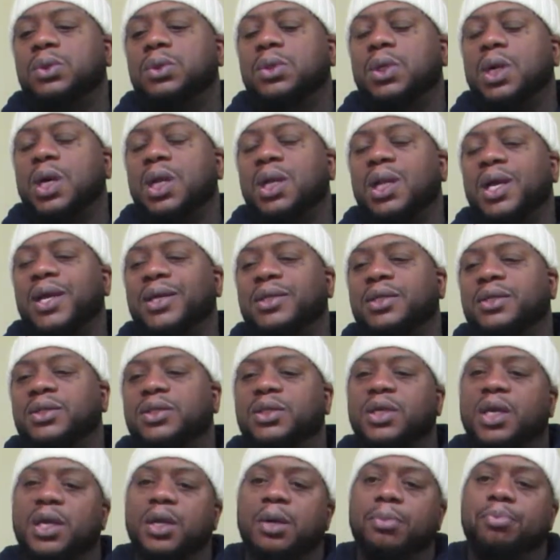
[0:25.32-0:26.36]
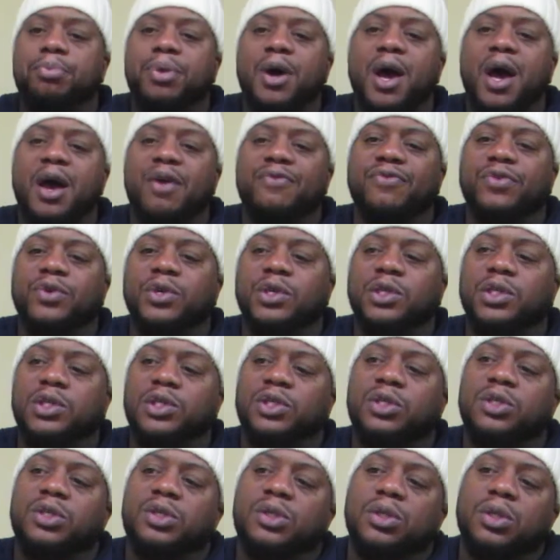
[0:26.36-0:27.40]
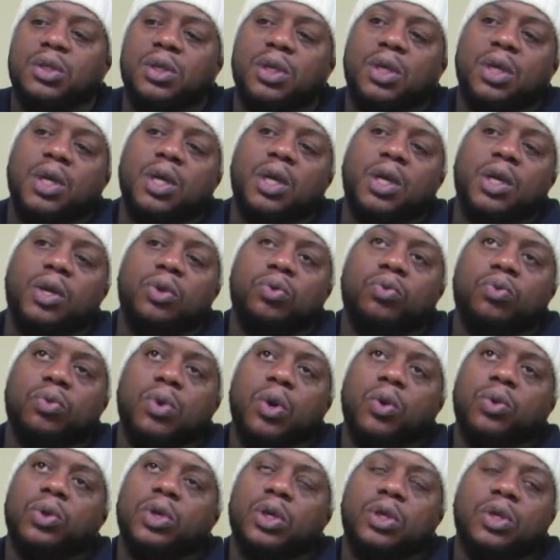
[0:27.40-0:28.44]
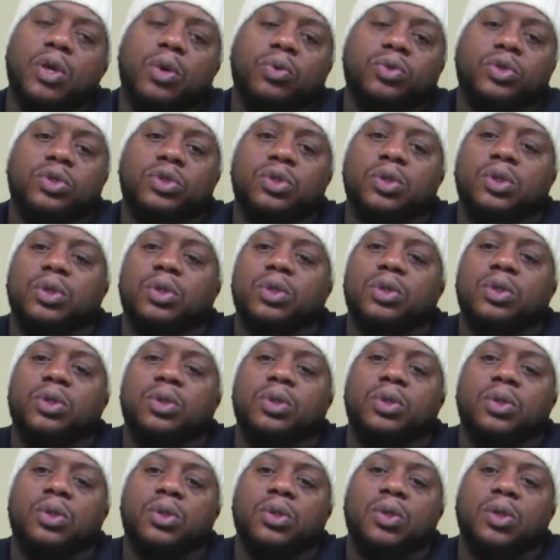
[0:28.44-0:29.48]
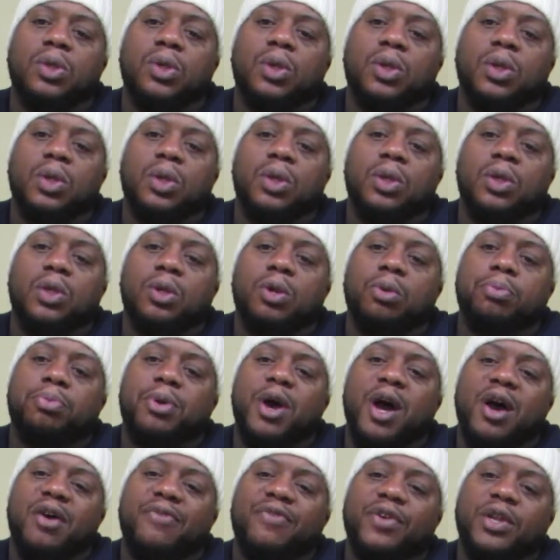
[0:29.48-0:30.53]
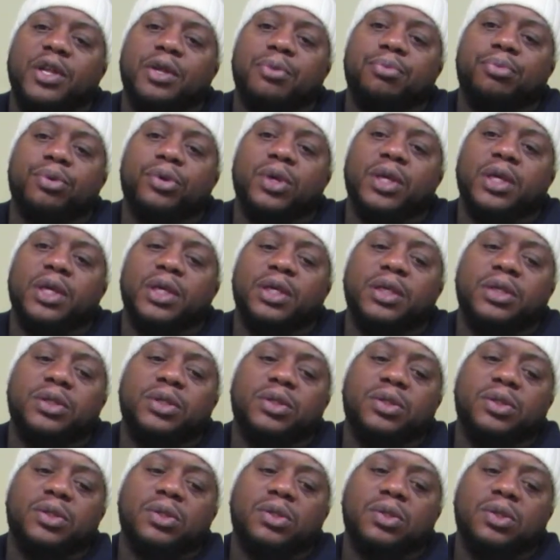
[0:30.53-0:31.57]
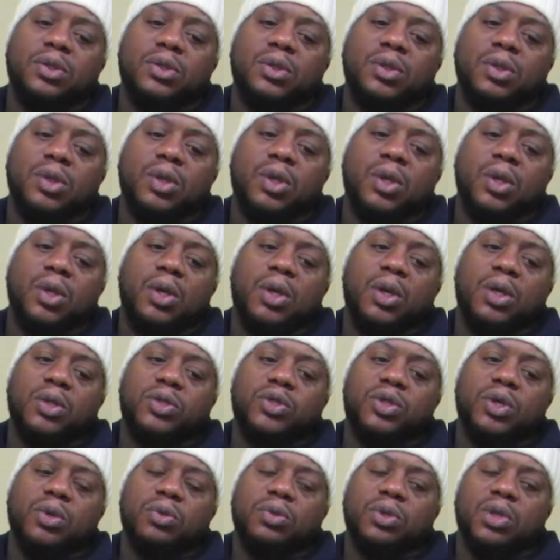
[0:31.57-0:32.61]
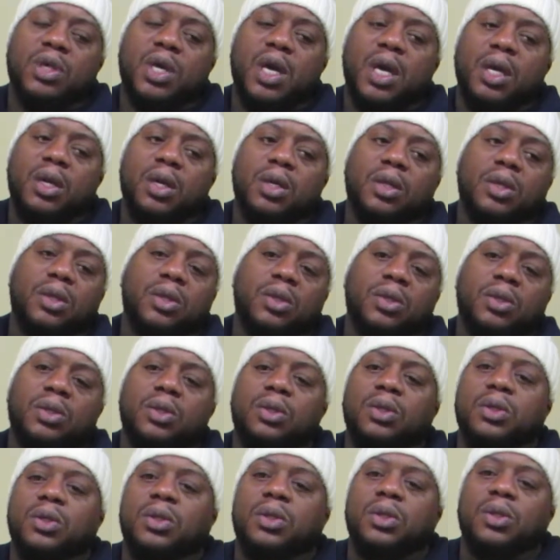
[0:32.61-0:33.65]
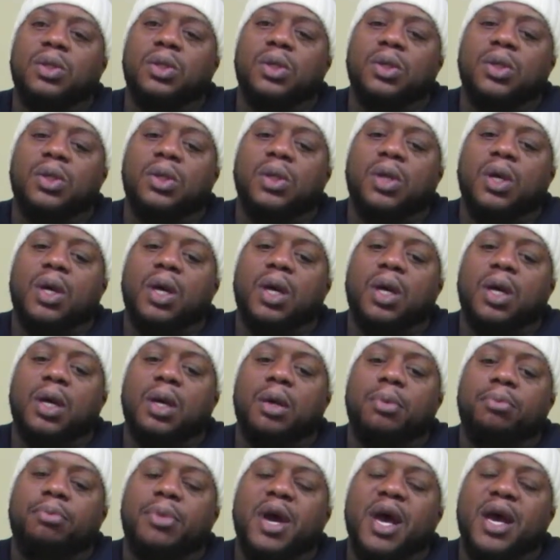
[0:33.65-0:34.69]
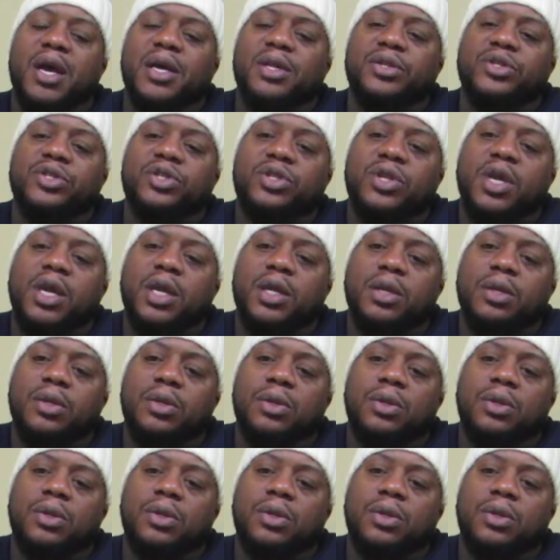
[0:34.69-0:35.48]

I like to say, a impoverished roller coaster. You know, poverty breeds a certain kind of mind state,